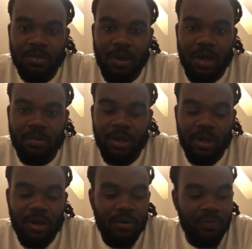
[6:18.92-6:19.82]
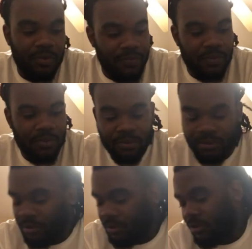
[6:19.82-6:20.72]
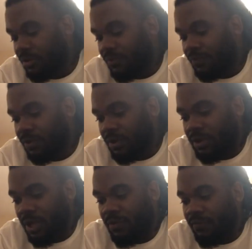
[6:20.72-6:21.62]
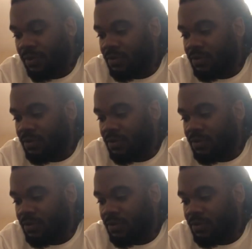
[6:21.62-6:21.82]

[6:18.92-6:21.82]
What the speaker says: be over for Octavius.